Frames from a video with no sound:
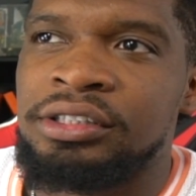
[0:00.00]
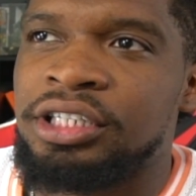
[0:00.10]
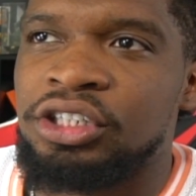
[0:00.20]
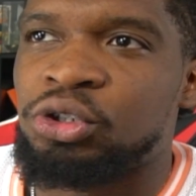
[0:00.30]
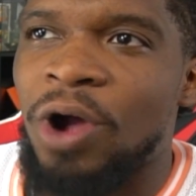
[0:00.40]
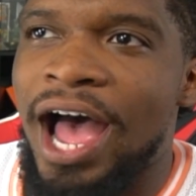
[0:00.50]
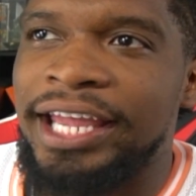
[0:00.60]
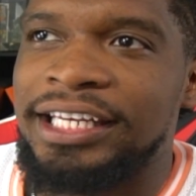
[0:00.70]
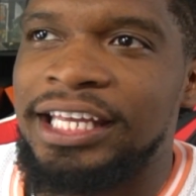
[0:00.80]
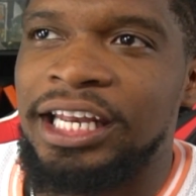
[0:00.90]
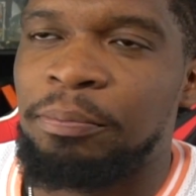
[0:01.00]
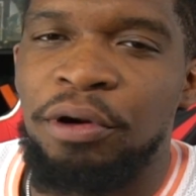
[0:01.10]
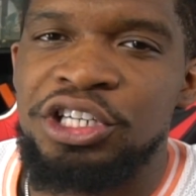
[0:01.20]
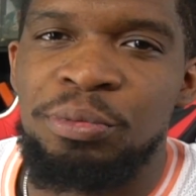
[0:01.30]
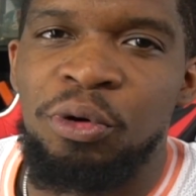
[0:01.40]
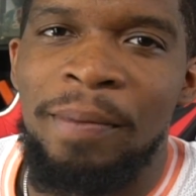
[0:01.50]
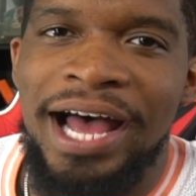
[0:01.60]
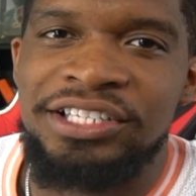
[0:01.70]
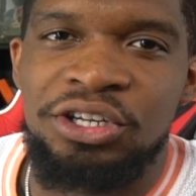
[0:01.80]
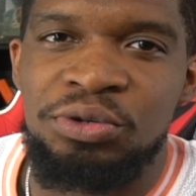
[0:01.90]
try and get impressionable
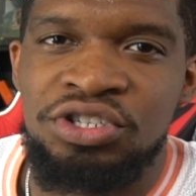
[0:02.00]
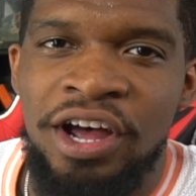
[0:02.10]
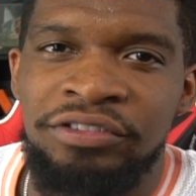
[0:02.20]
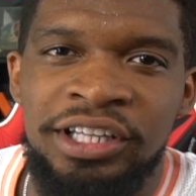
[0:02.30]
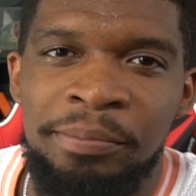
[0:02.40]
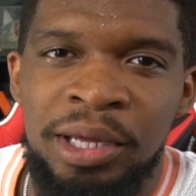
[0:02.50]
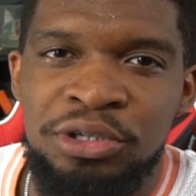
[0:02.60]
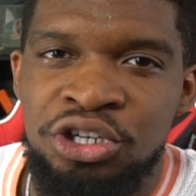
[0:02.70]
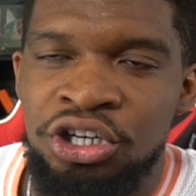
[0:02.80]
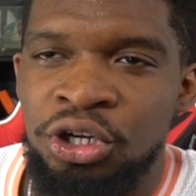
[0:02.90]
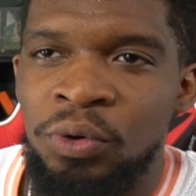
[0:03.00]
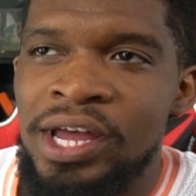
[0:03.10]
minds to do stuff that they maybe shouldn't do.